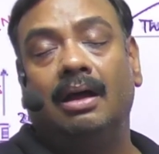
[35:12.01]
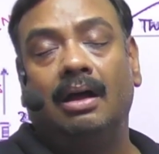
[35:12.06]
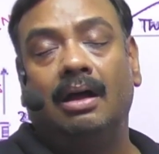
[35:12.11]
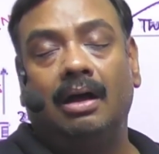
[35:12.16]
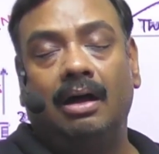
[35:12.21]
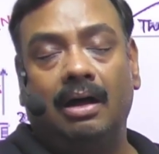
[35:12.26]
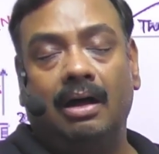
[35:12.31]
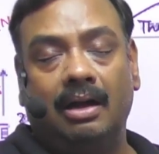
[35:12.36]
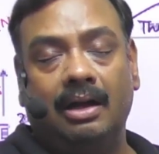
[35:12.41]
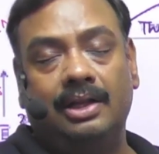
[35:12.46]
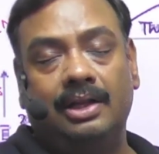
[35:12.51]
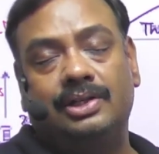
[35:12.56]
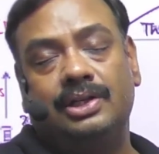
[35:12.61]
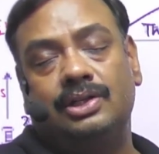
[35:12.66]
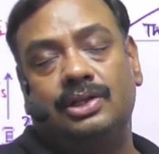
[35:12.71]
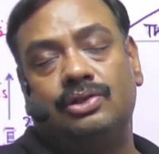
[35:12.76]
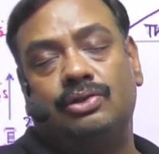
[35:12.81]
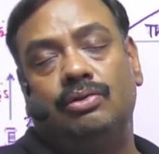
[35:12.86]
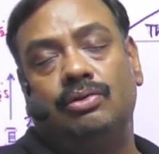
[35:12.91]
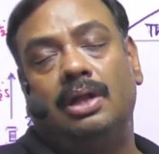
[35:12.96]
reaches
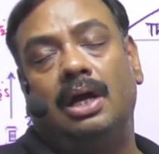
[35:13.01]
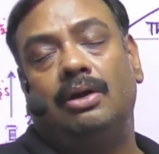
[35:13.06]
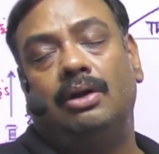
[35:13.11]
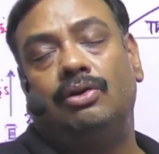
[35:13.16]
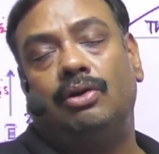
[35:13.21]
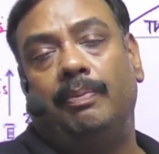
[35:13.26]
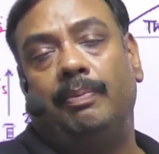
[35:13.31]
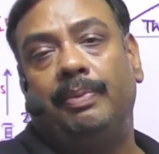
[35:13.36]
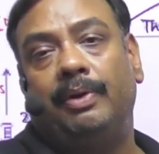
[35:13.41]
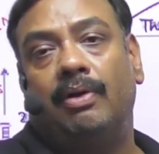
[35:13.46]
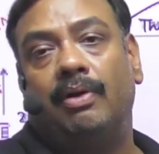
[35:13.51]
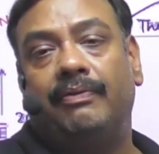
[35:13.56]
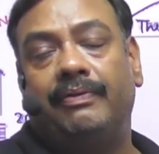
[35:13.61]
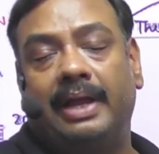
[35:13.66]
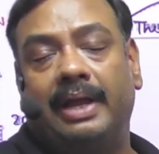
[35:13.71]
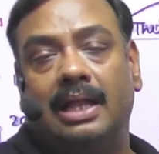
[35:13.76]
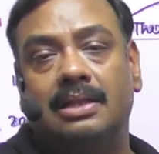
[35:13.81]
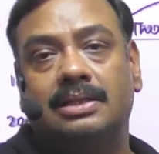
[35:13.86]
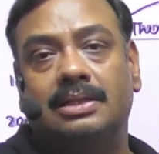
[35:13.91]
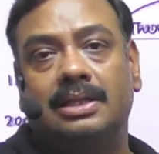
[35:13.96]
to the Tropic of
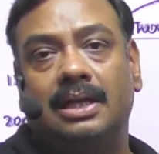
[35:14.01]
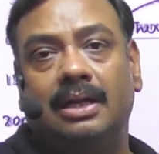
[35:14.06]
Cancer.